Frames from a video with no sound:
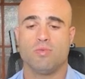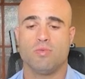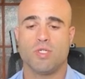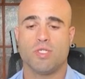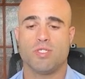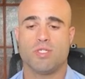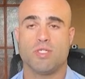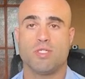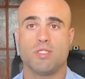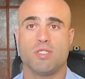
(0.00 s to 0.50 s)

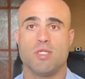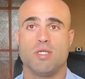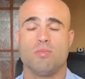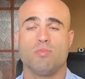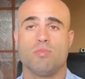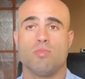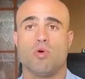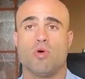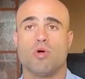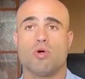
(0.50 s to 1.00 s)
which is the
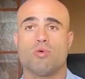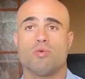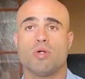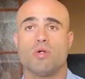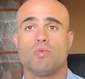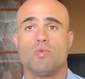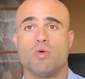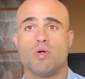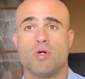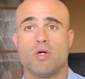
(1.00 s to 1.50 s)
more
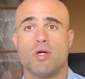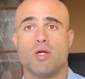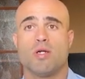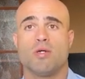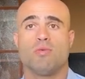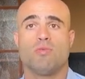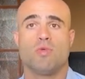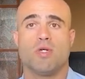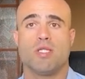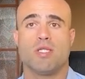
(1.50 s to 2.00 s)

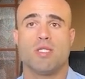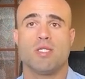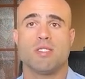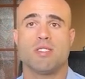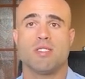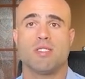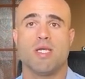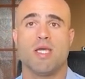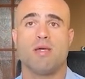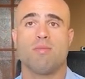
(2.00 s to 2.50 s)
reward with the
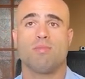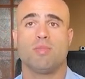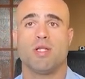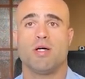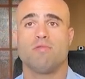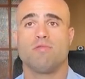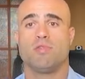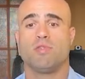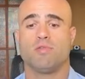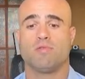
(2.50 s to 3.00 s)
same
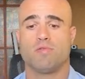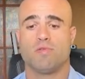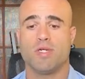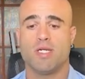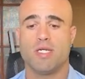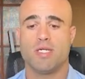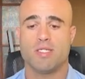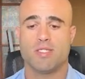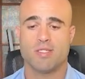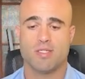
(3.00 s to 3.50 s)
level of
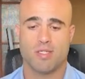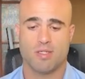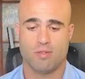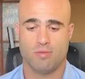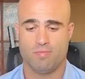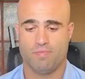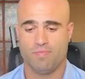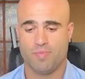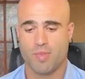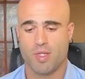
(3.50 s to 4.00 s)
risk,
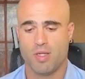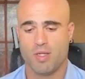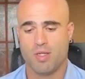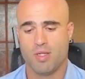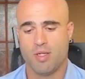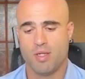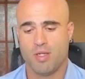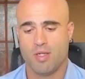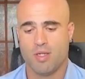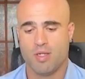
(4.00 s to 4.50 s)

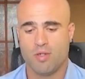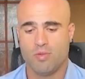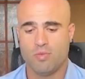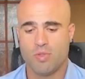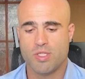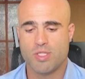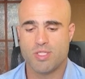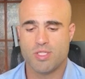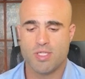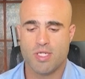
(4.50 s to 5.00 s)

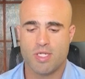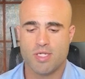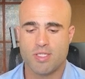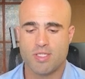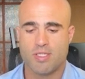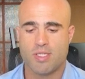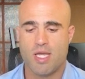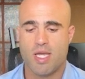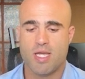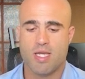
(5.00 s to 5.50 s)
which
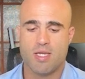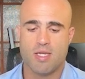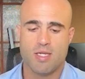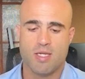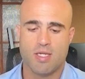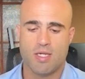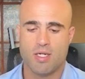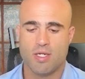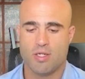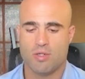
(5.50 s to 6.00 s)
says, hey,
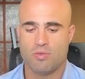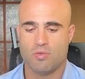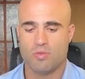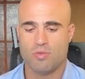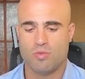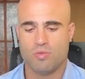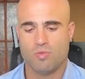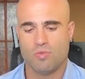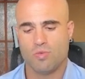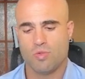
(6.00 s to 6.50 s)

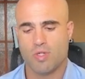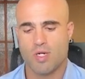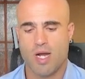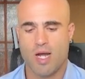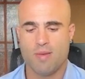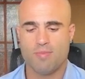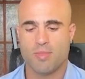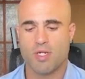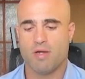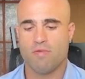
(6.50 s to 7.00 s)

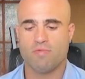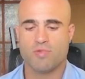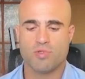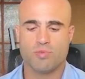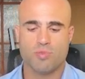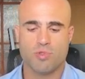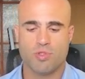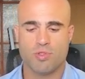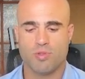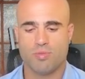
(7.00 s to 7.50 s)
I'm
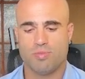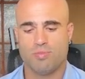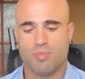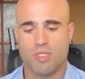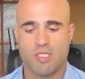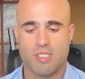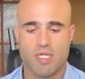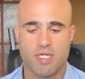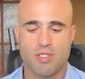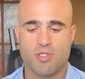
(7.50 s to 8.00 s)
comfortable
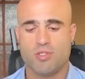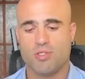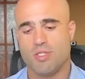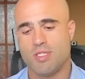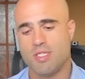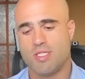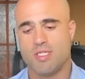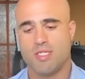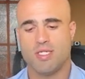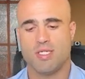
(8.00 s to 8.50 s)

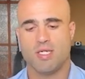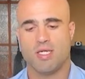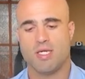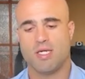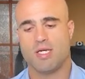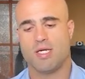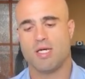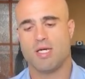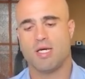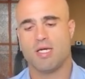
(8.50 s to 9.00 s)
potentially seeing
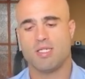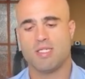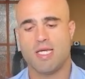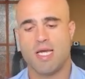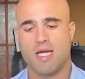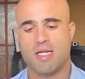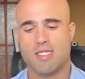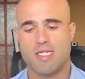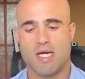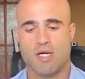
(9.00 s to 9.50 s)
a
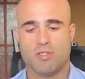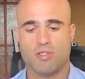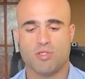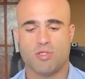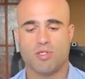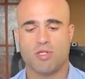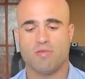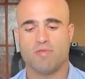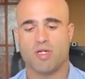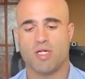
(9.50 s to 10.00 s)

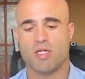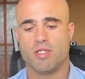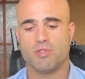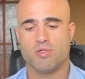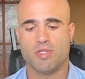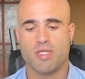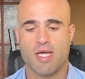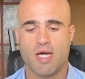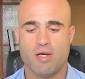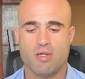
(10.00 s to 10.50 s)
downturn of
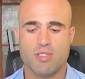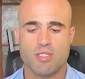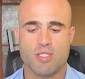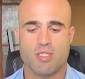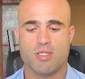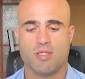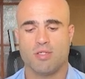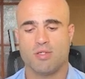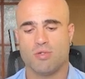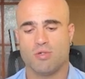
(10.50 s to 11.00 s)

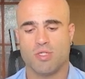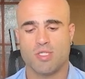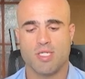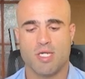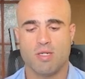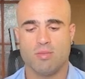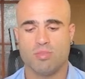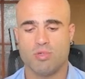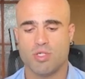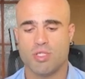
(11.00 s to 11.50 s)
100,000 or
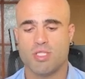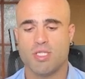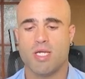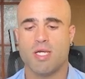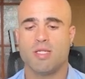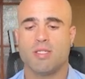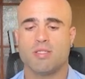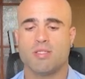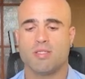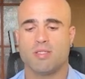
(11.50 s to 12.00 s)

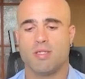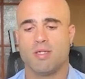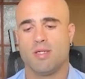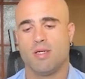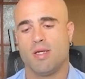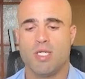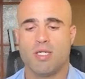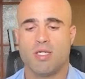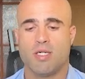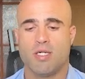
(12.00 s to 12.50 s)
10%
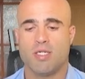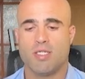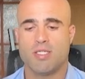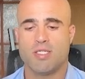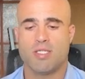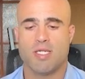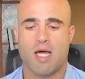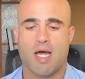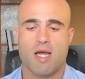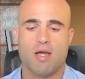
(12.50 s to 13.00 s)

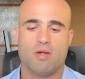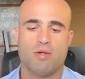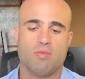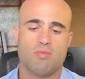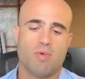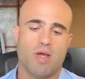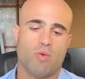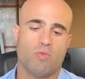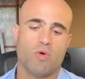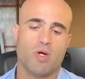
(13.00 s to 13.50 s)
because I
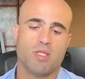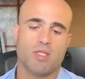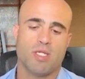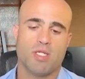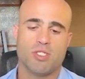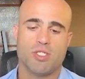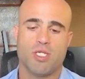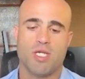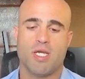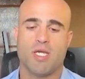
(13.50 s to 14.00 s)
want
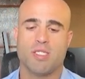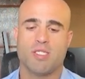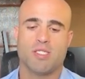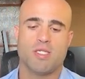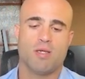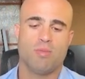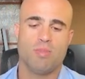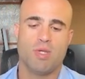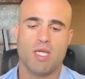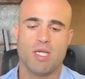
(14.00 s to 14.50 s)
the chance
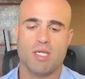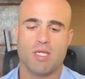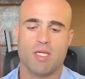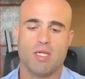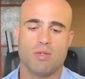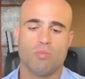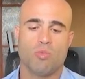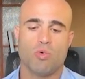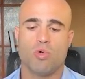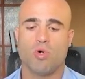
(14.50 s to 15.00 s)
at
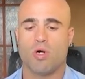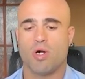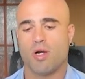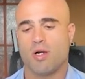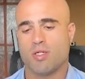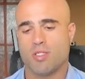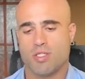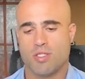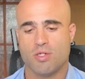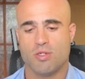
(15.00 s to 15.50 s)
making
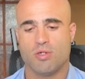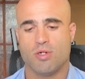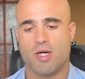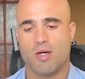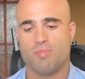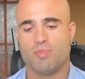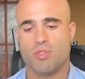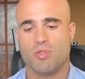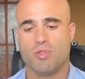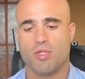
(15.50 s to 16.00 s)
more, so
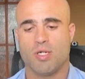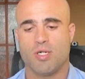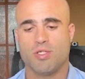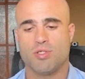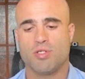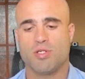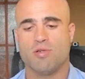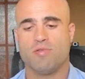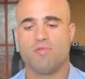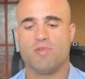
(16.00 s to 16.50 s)
up to
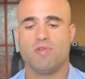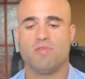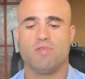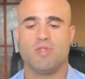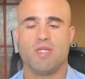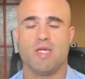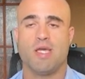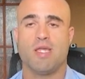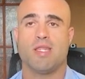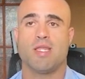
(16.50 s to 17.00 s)

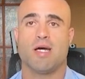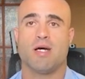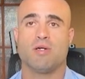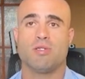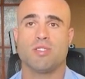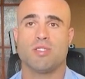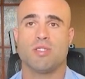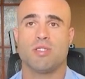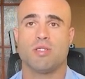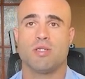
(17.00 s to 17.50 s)

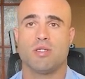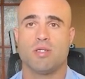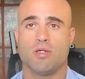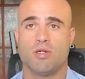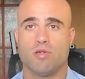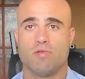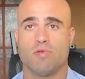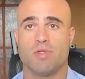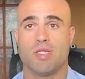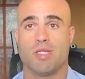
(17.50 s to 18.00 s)
158,000
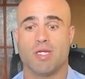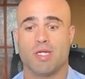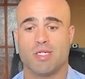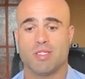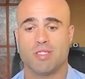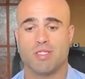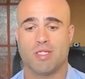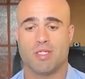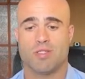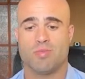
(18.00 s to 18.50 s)
over the
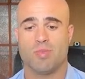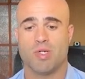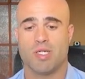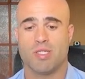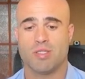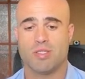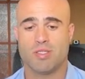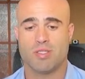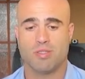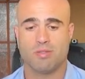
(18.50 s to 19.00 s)
next 6
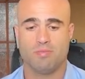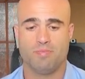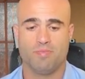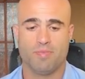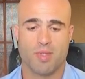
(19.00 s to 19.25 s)
months.